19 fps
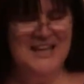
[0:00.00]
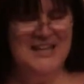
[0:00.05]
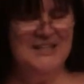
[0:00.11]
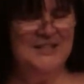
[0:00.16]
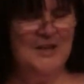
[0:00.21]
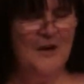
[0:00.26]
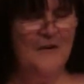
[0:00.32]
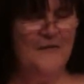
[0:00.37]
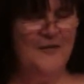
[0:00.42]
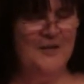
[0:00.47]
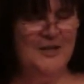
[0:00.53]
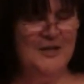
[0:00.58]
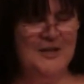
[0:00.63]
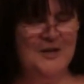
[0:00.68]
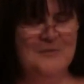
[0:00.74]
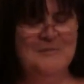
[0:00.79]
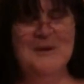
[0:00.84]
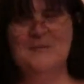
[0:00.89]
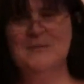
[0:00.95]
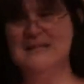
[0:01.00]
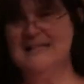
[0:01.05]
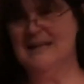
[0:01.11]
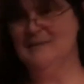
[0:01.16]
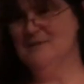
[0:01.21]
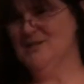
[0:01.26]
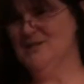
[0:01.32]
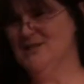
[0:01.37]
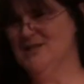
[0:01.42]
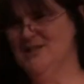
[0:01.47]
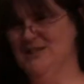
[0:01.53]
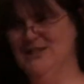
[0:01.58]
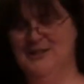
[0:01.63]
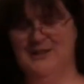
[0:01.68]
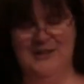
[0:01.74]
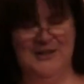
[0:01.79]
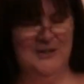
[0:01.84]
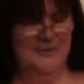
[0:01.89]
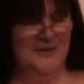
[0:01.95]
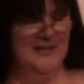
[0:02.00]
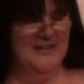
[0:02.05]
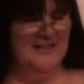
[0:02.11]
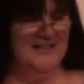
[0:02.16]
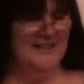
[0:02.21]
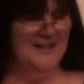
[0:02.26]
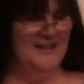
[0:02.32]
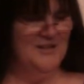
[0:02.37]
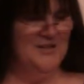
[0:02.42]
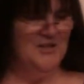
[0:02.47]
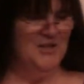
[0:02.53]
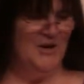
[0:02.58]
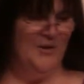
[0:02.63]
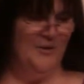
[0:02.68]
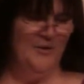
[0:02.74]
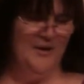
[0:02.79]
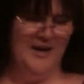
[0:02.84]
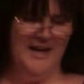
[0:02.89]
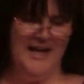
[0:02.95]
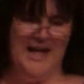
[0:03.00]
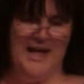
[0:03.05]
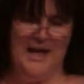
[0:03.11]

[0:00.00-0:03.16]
so for the new members, let me just clue you into the joke.